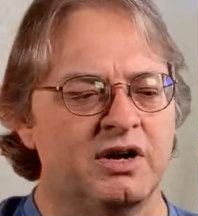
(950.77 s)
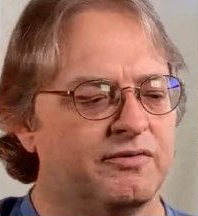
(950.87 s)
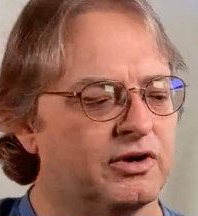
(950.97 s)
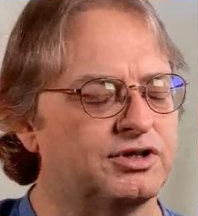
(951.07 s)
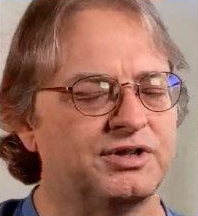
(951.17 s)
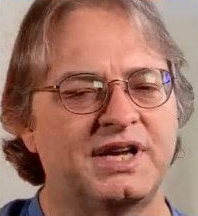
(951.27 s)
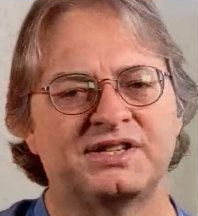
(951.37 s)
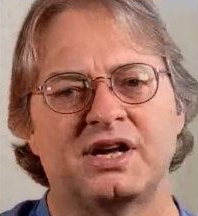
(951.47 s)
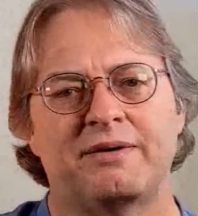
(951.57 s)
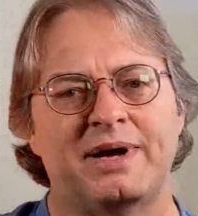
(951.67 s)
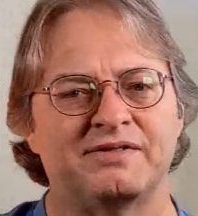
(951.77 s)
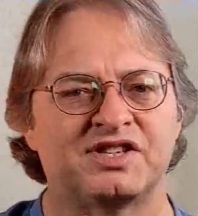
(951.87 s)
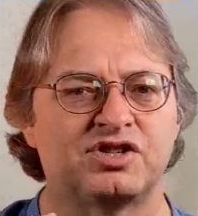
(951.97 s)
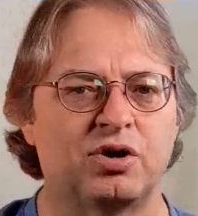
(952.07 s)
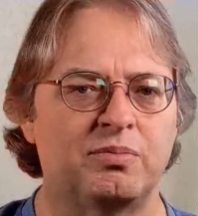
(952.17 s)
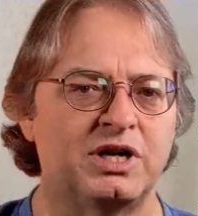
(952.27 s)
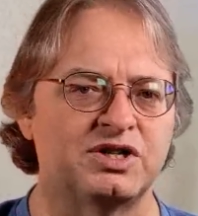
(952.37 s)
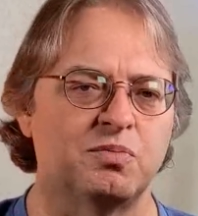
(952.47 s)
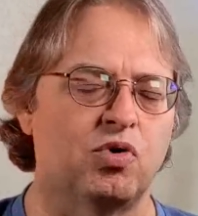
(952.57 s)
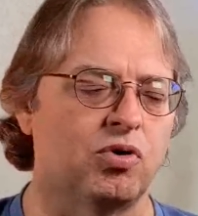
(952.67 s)
Virtual Desktop has so
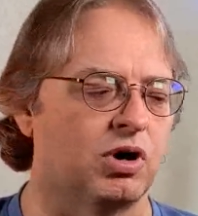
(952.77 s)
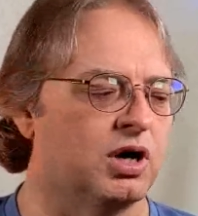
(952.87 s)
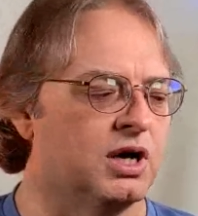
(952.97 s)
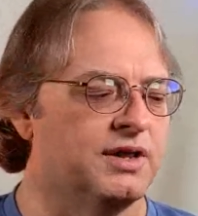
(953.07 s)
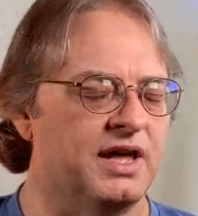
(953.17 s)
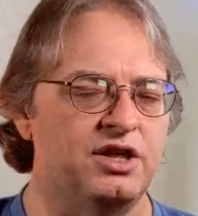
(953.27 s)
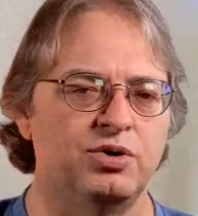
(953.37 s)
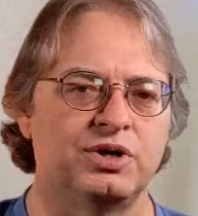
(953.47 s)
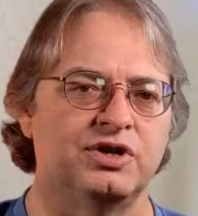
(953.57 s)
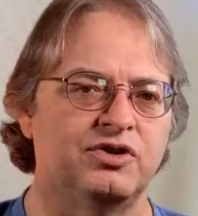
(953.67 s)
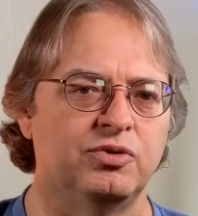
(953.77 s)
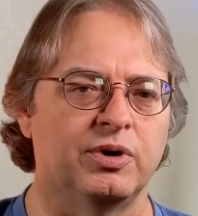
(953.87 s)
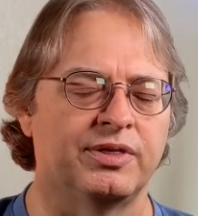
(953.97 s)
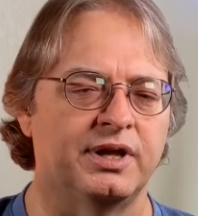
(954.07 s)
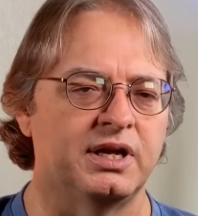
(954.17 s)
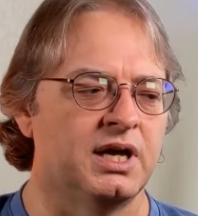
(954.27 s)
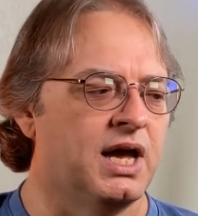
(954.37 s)
much more that you can do with it.